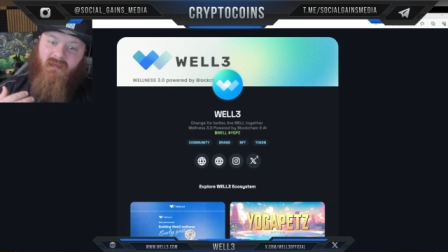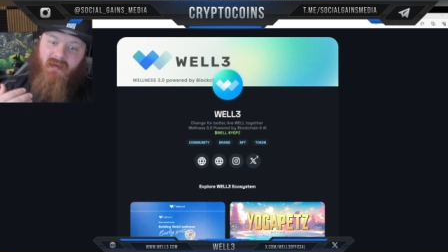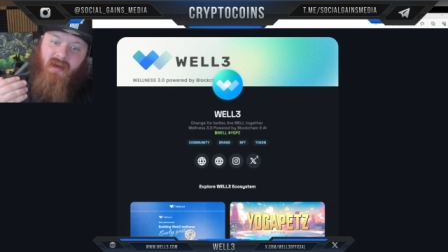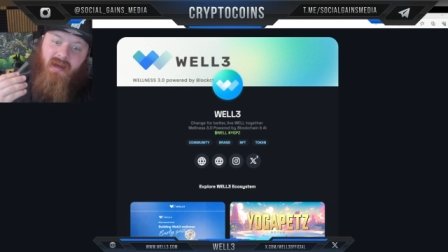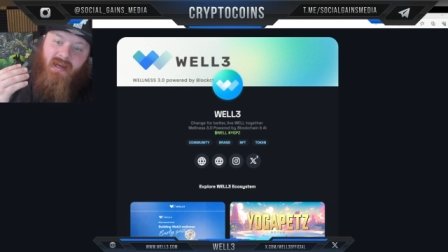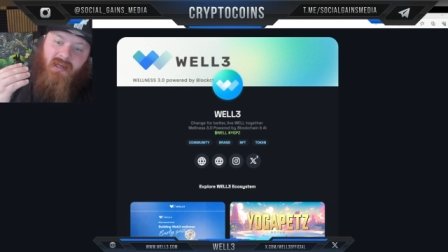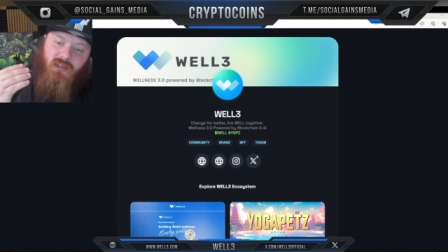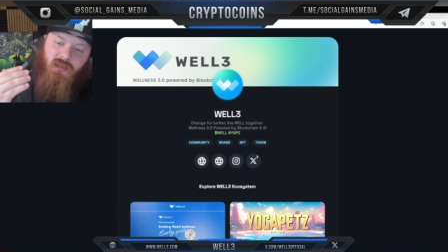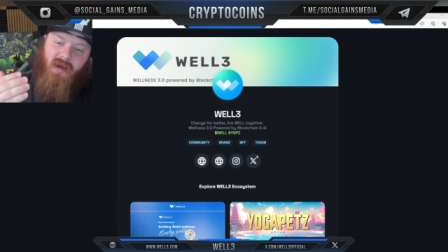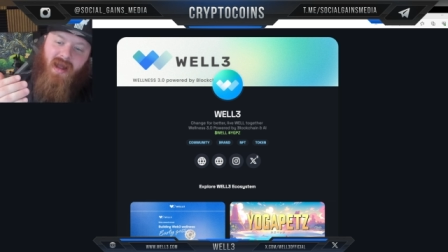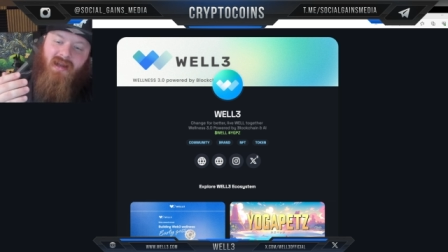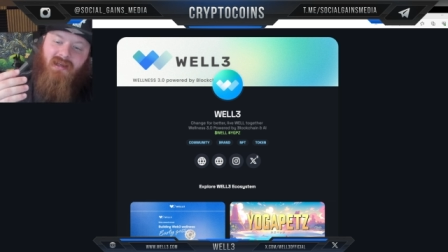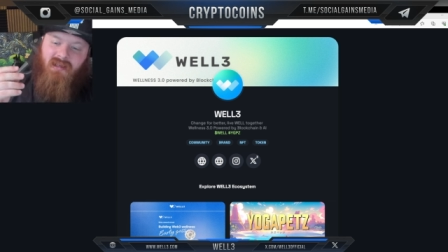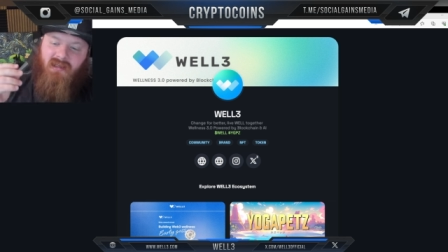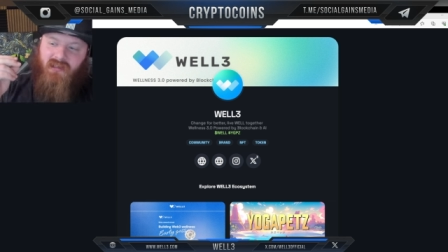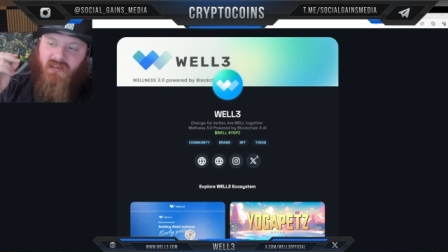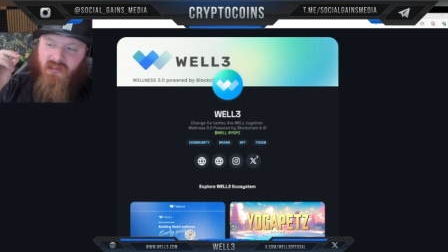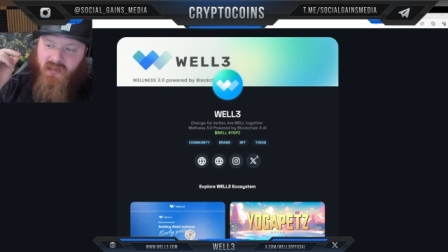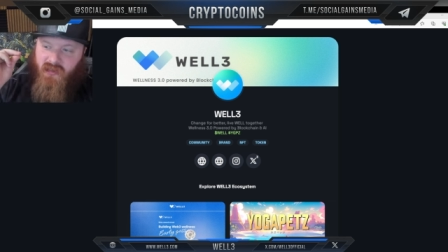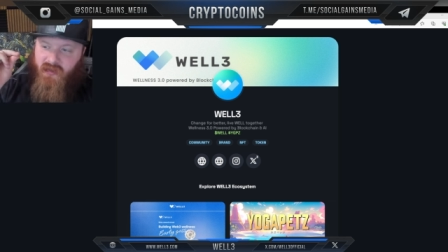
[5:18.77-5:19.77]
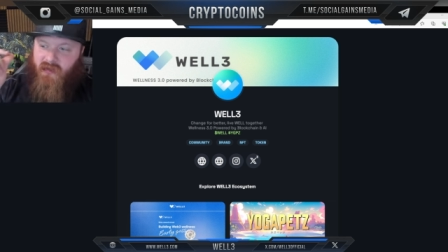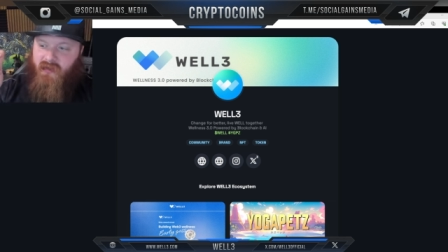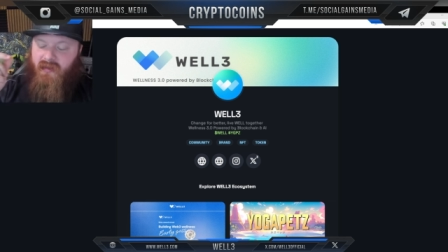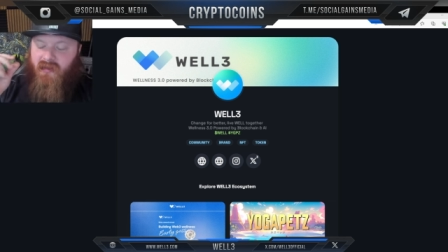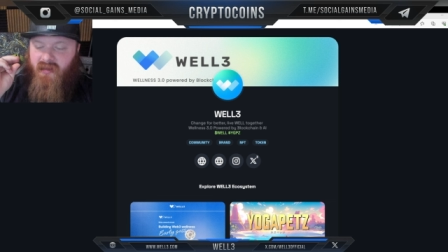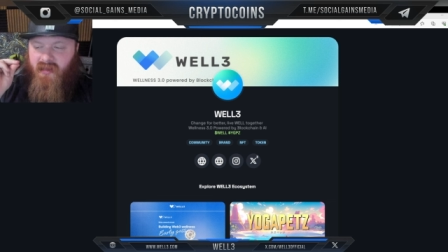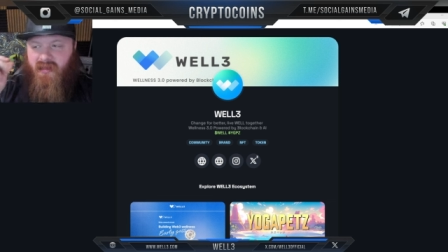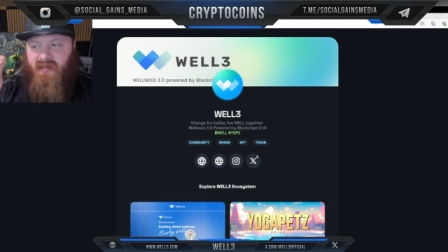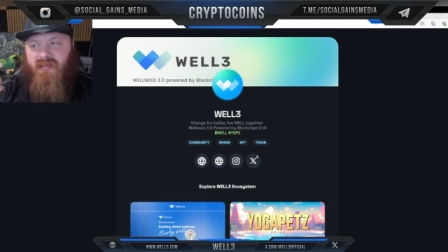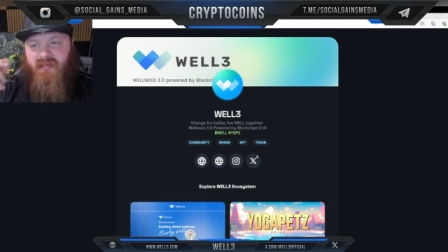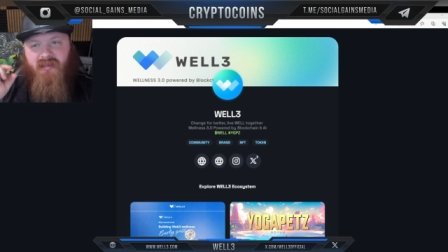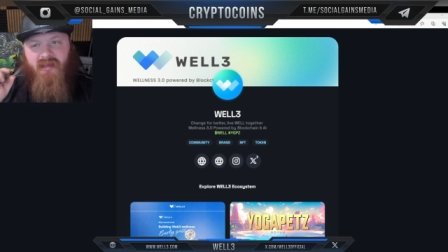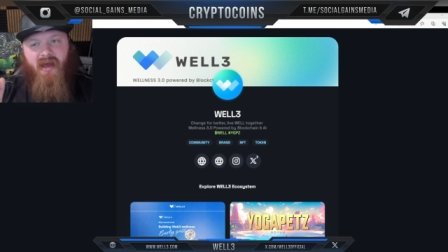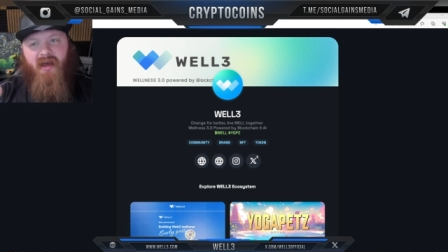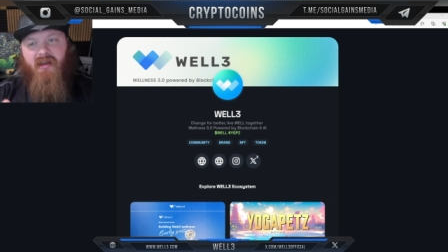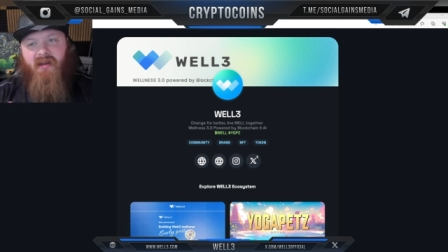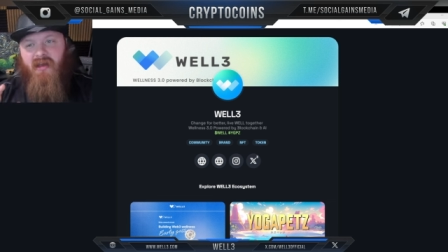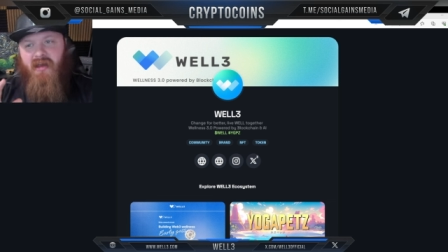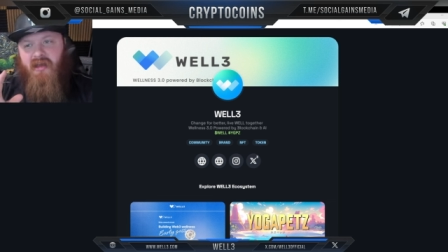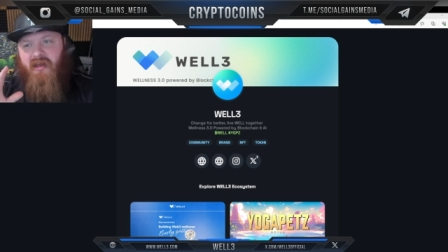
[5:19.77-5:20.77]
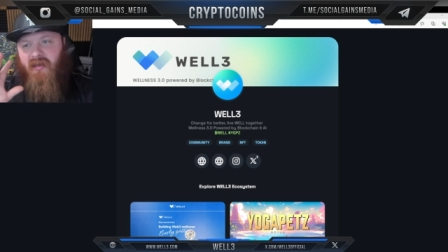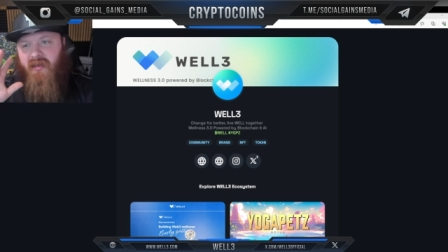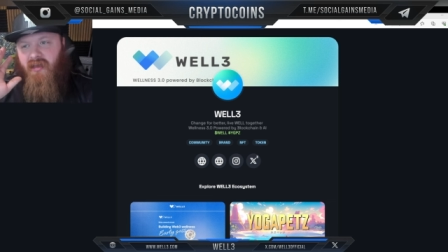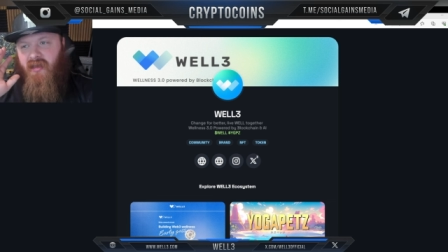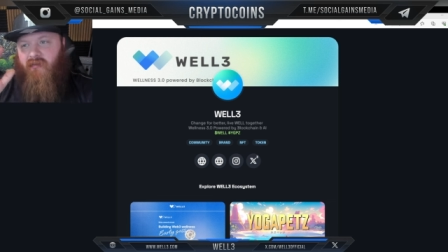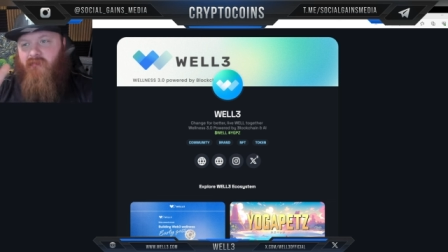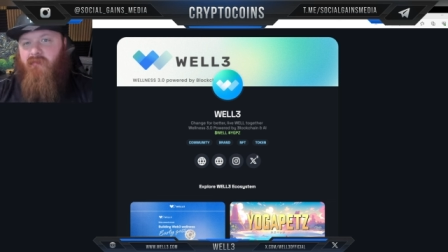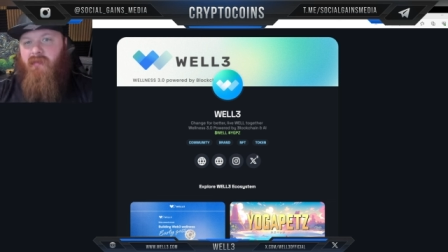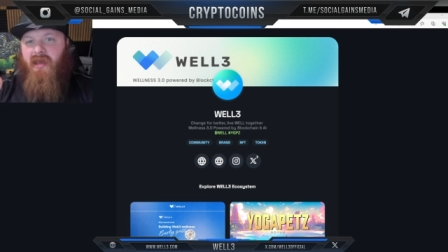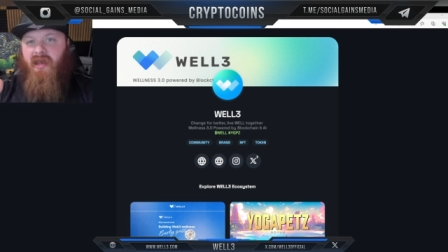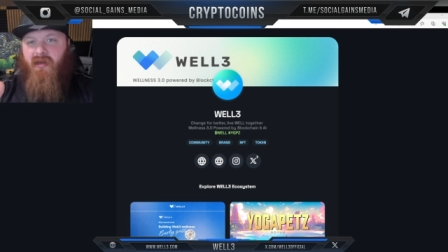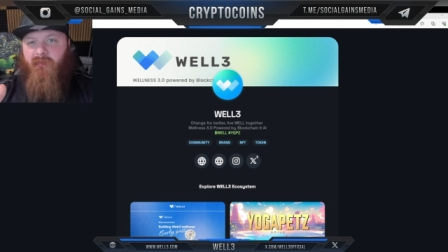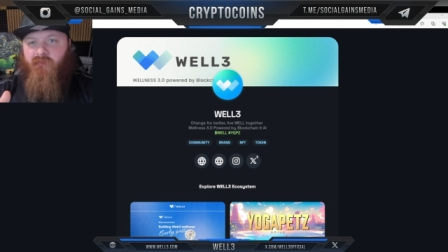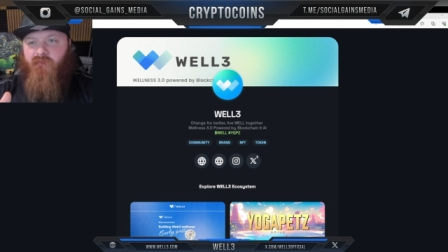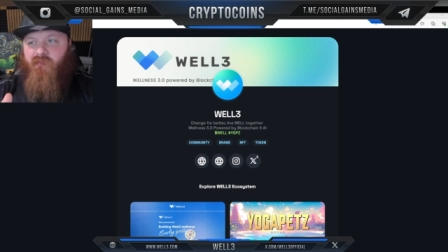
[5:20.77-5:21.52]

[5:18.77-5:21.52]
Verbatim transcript: very attracted to things that give me